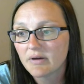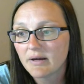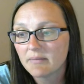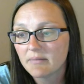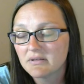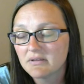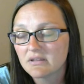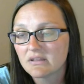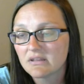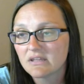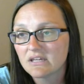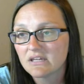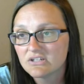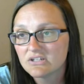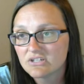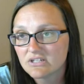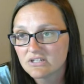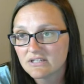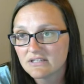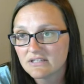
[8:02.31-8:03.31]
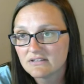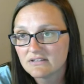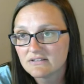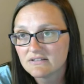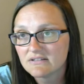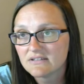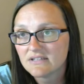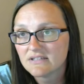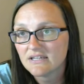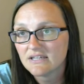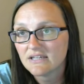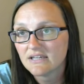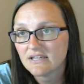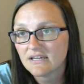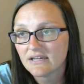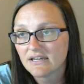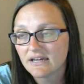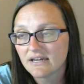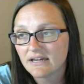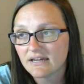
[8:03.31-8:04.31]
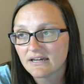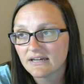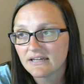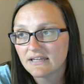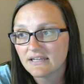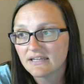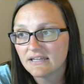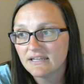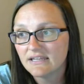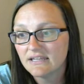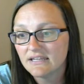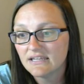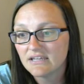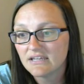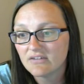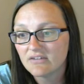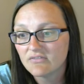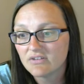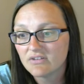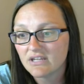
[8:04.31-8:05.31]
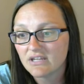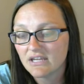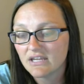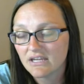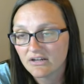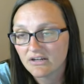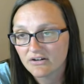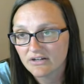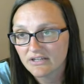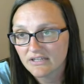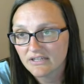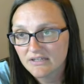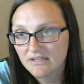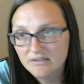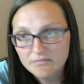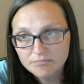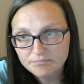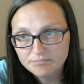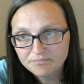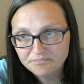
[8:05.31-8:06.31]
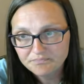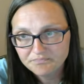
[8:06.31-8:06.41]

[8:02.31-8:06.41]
populations in a given area,